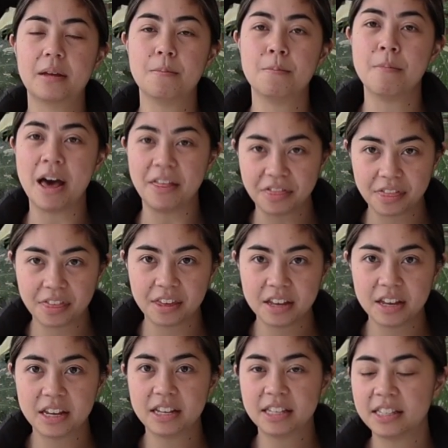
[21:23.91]
month
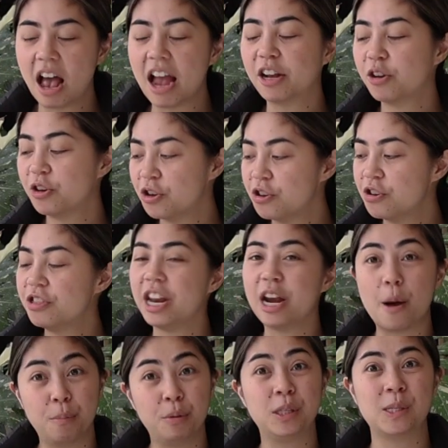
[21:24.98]
cycle, then
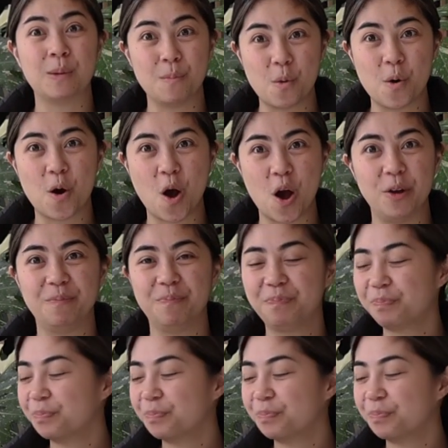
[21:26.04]
I'll put some more on.